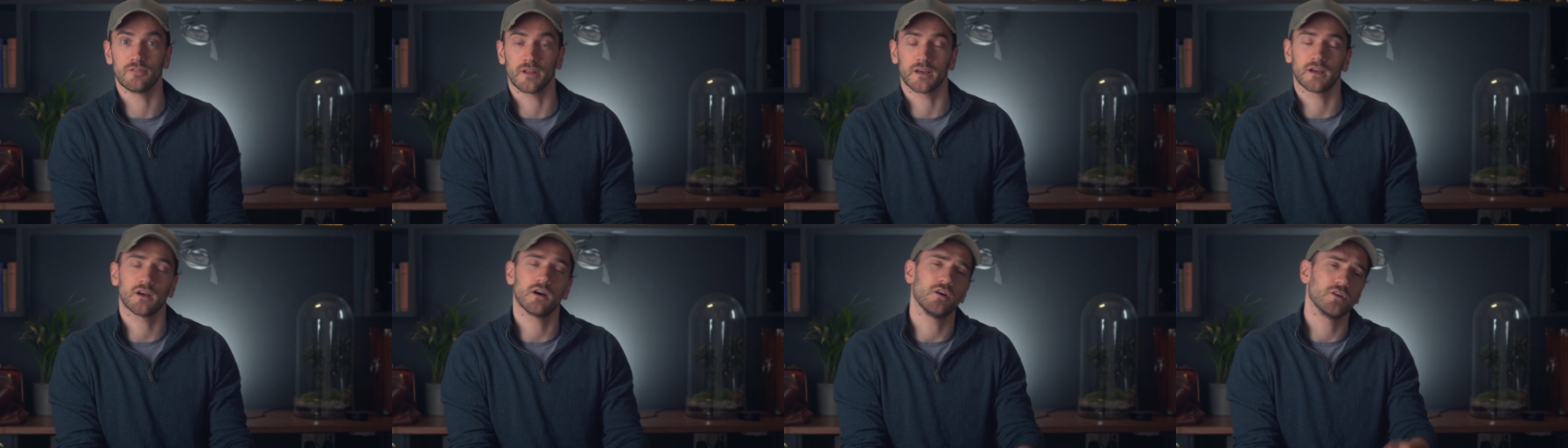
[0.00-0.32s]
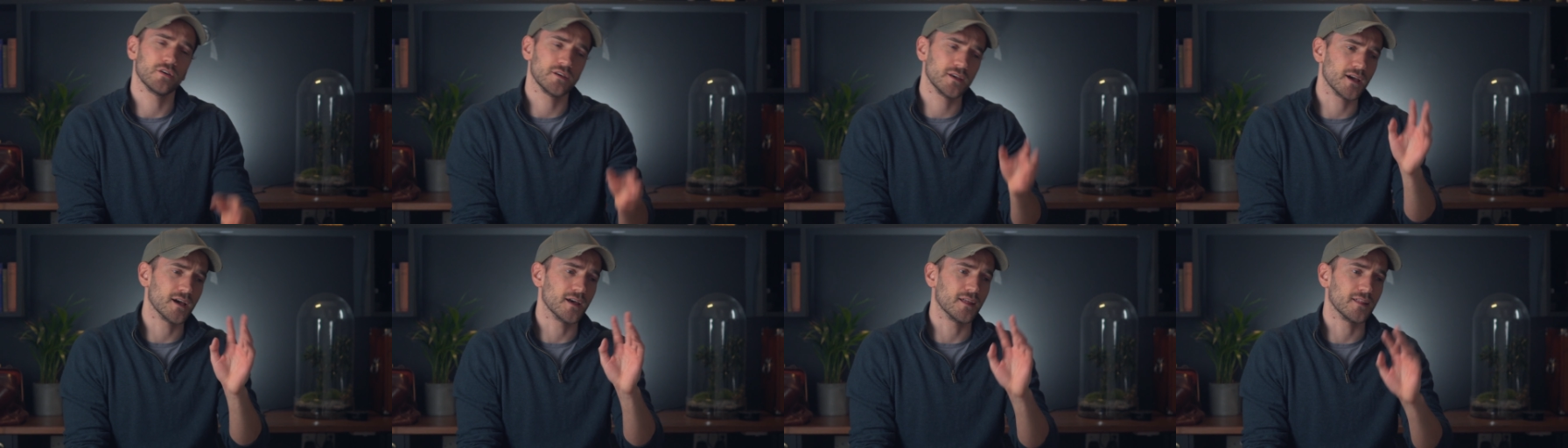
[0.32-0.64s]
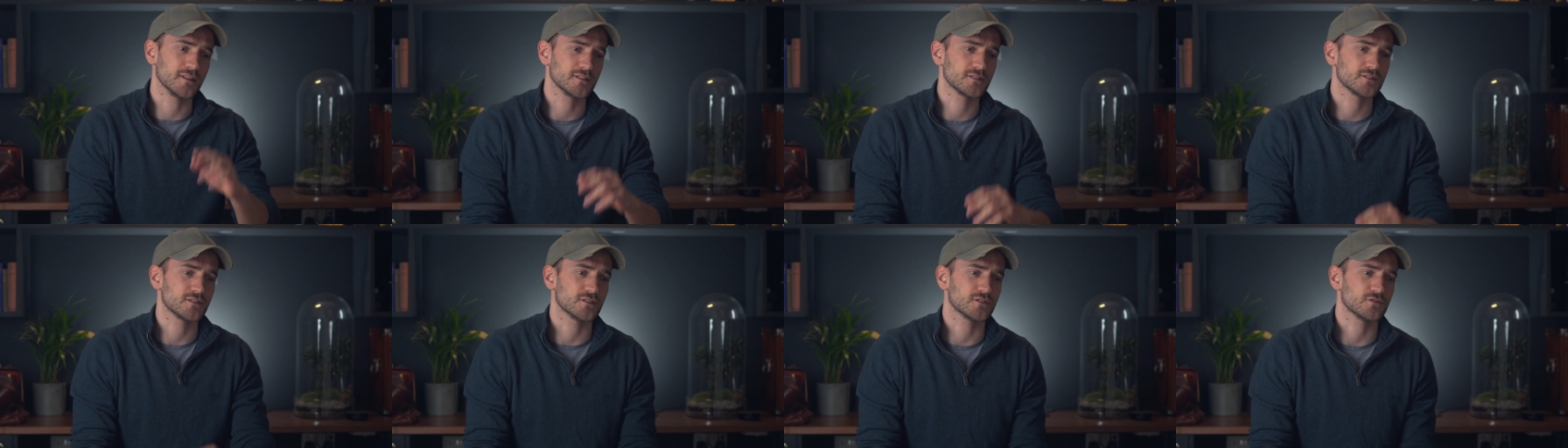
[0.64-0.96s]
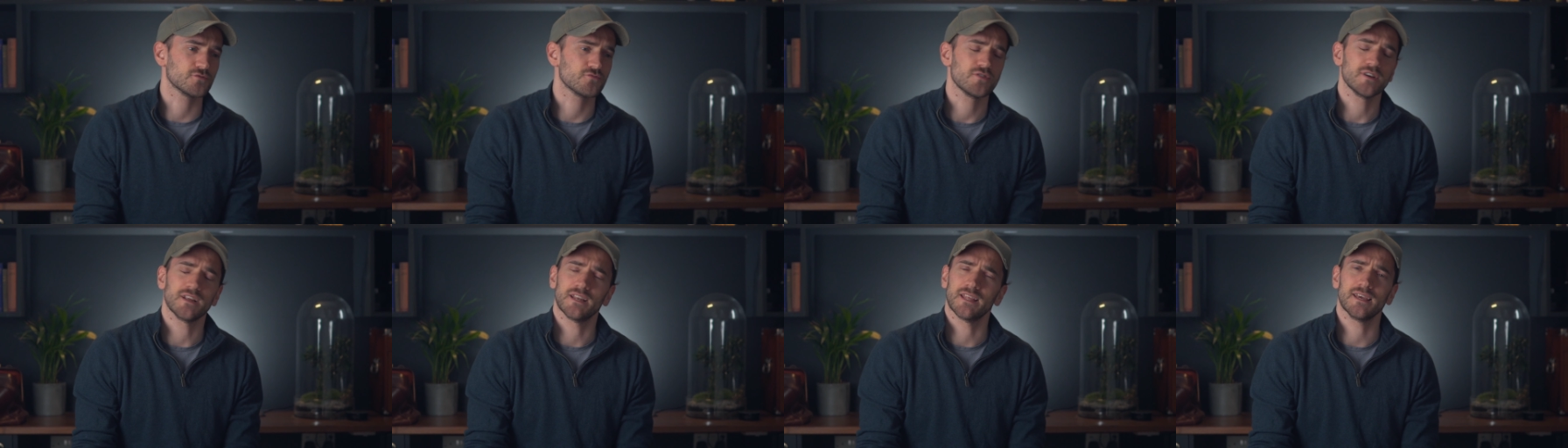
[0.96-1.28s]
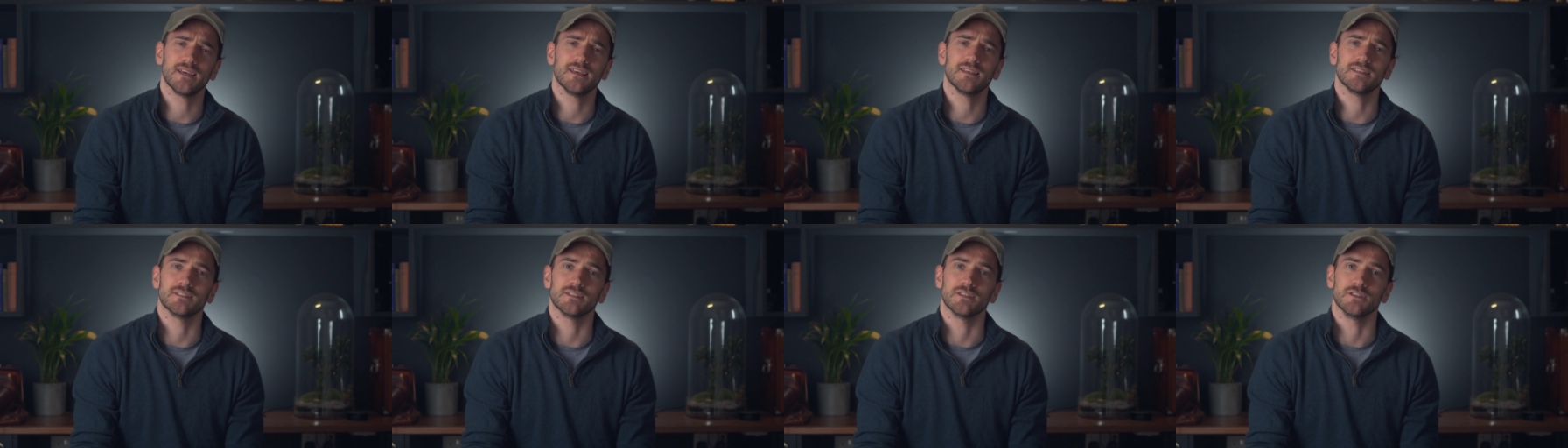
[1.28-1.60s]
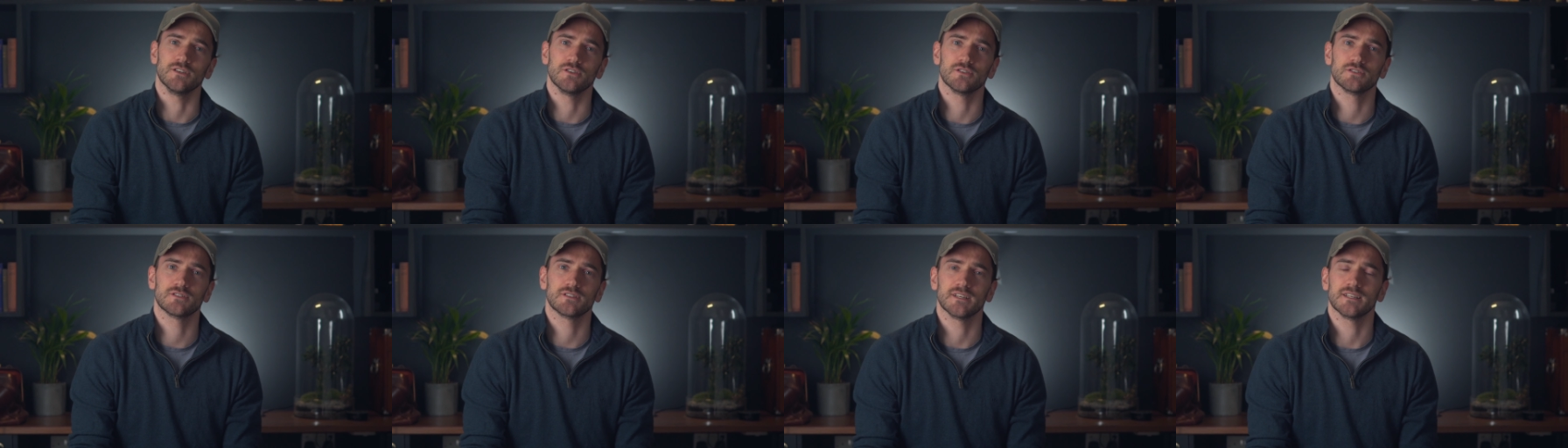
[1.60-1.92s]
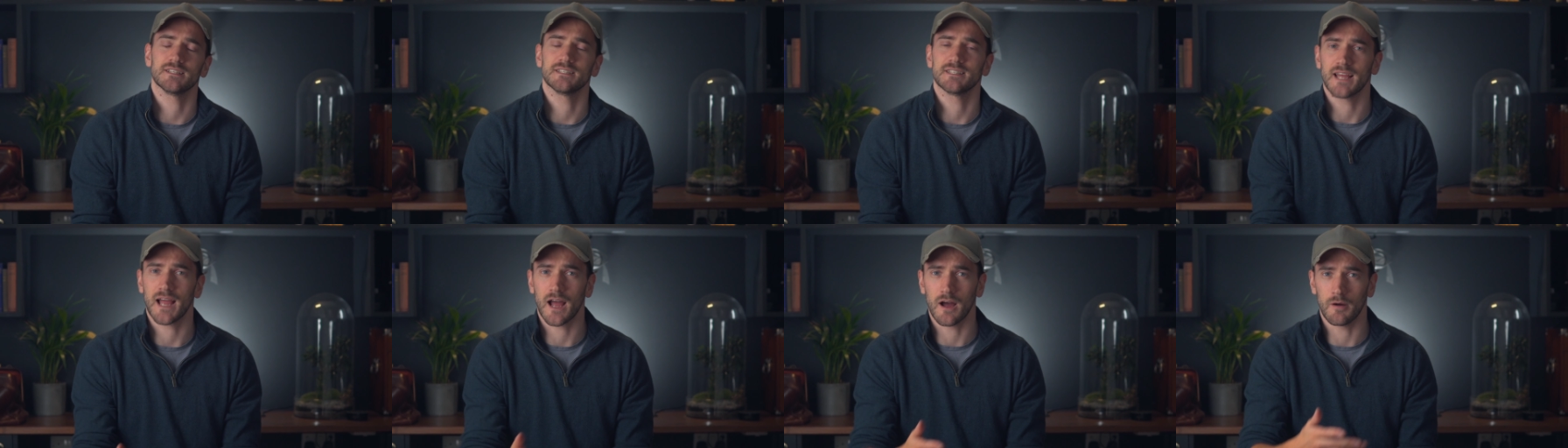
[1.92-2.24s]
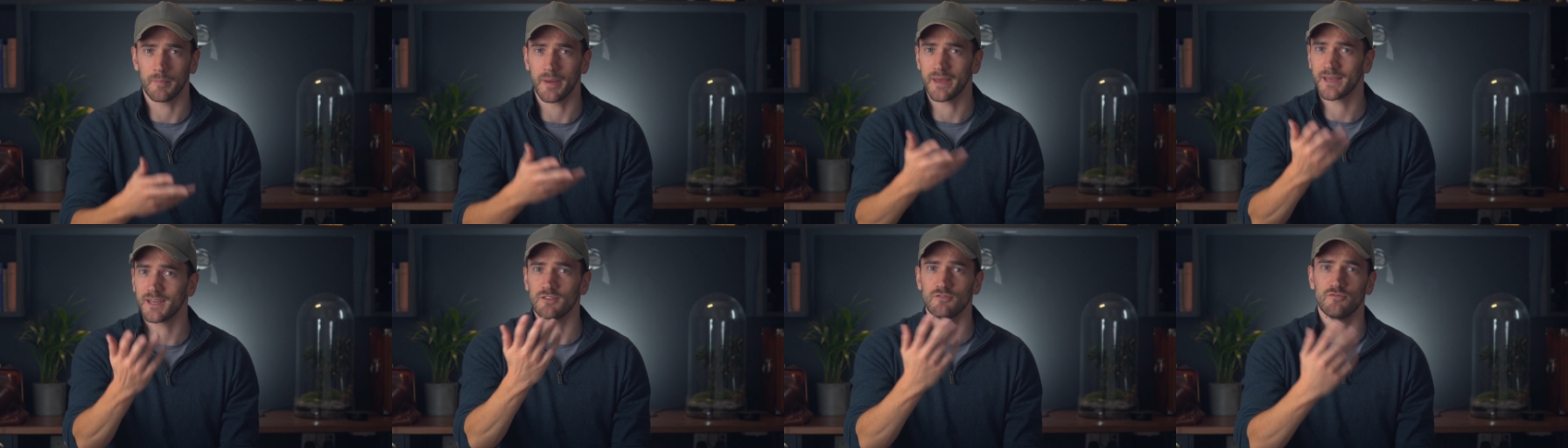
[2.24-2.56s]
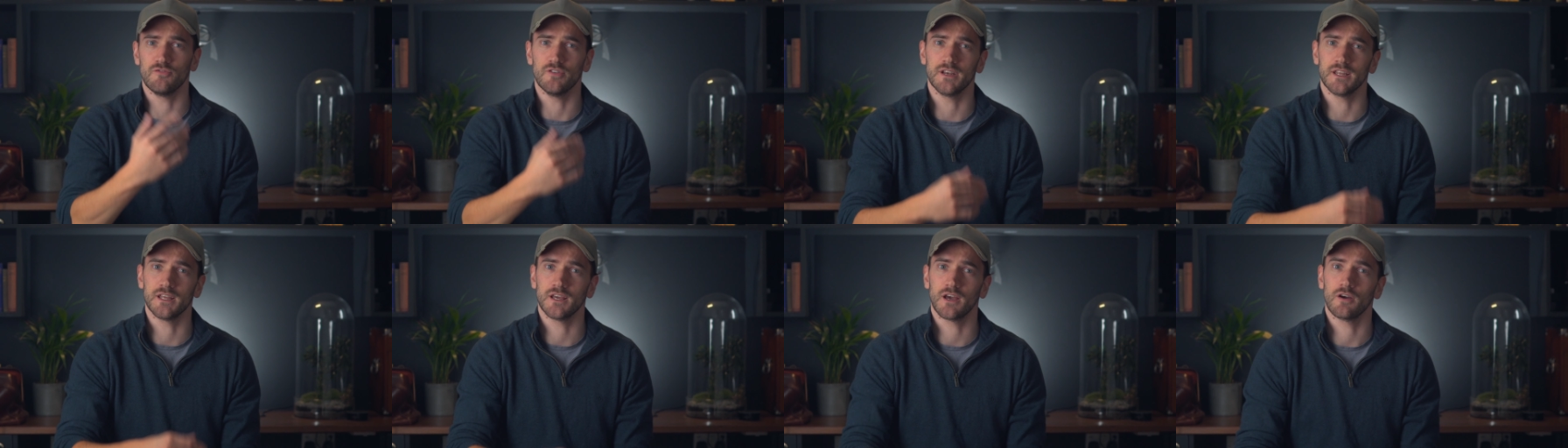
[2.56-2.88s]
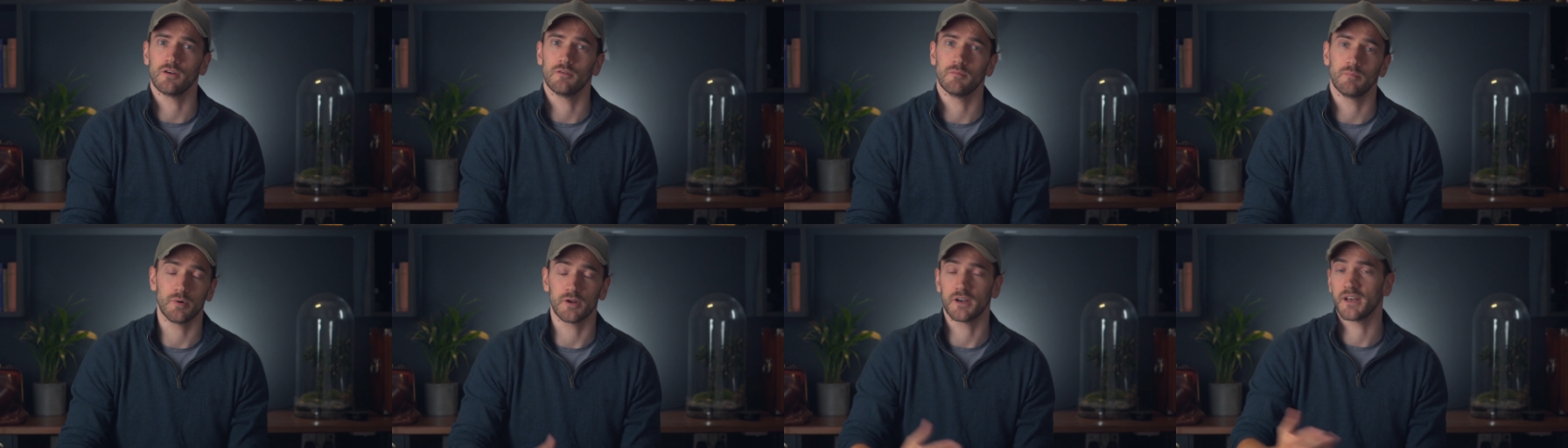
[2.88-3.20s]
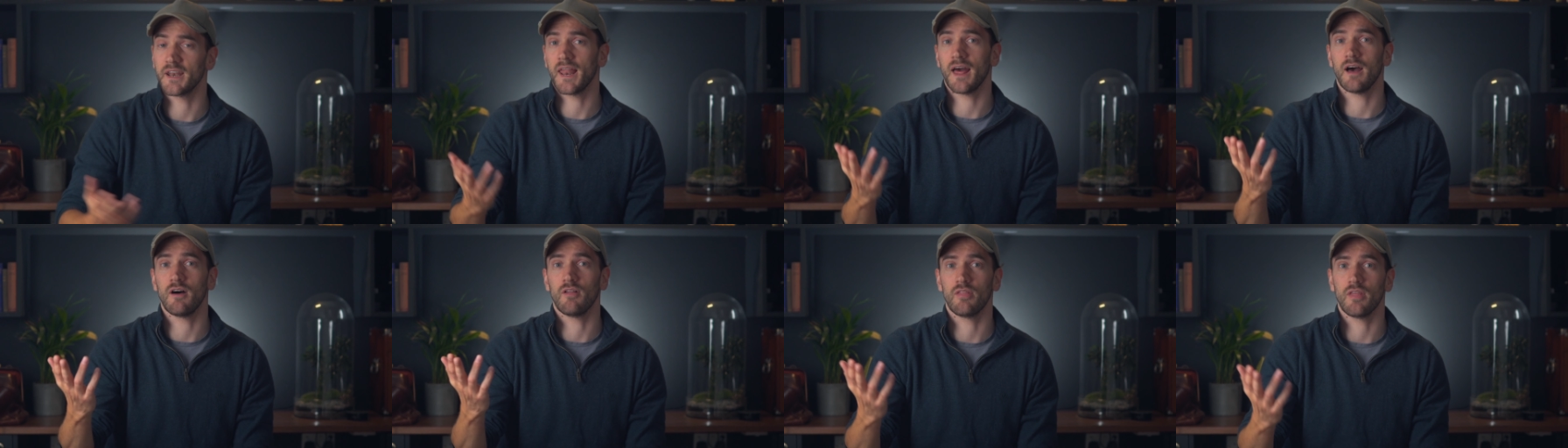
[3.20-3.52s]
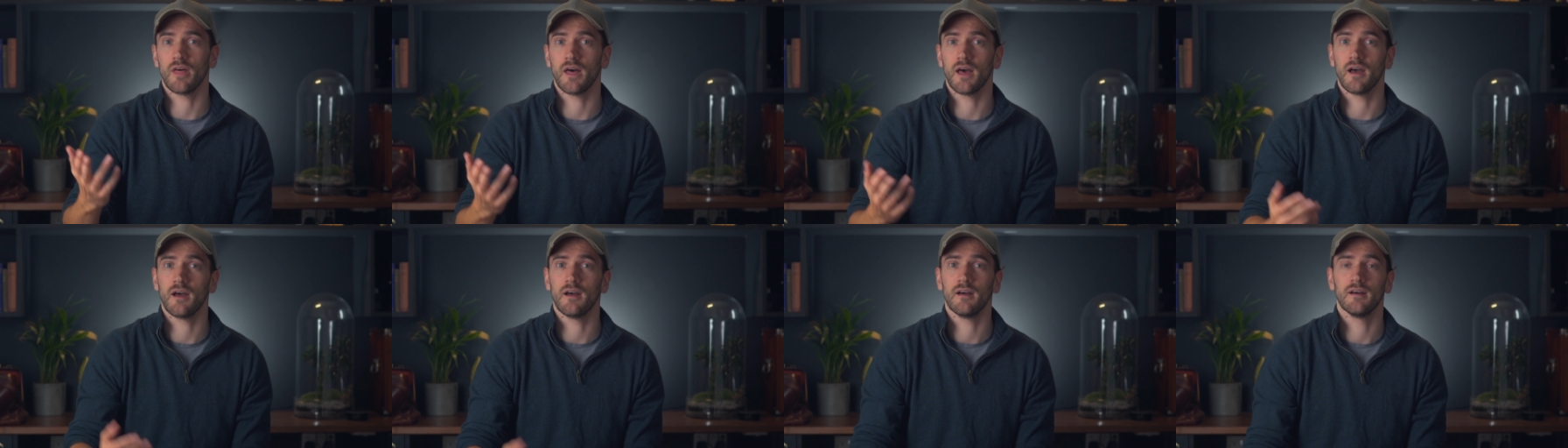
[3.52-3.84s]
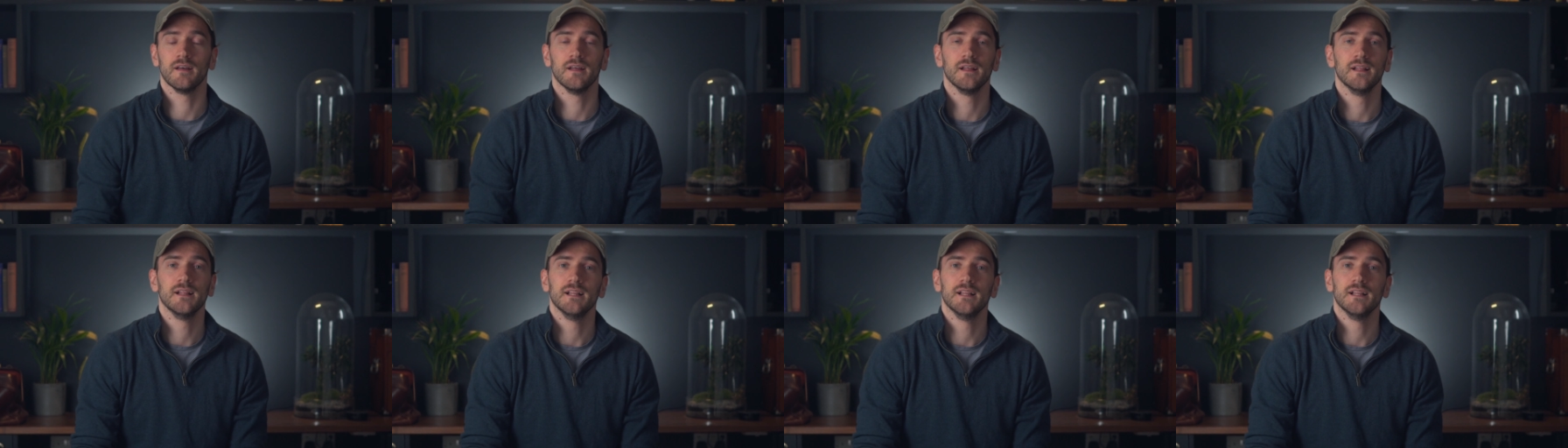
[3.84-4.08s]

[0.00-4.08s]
Like, oh yeah, it's really easy. You just sit down, make a video, put it out there,